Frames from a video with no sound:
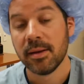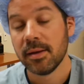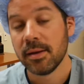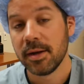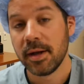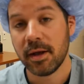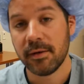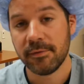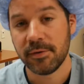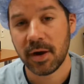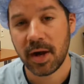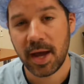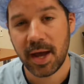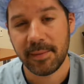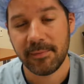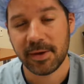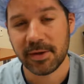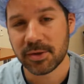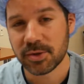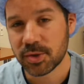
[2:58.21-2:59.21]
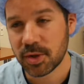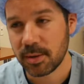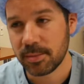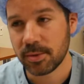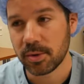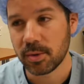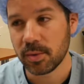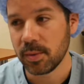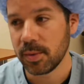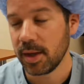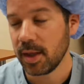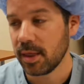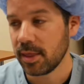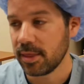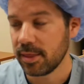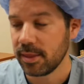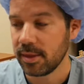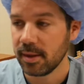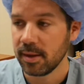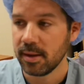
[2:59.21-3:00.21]
Now if you're having trouble
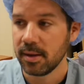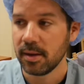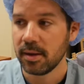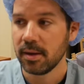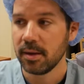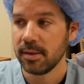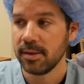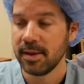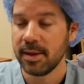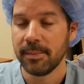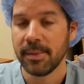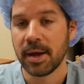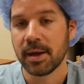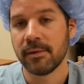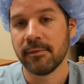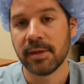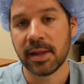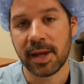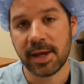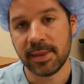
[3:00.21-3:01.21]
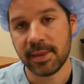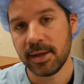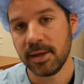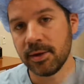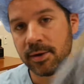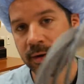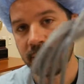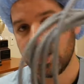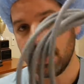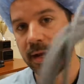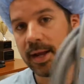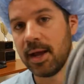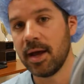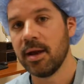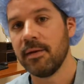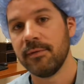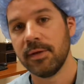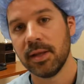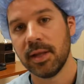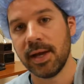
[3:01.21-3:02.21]
with the amount of light that you're getting out
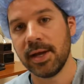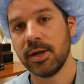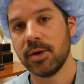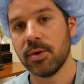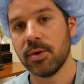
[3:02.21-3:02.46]
of a light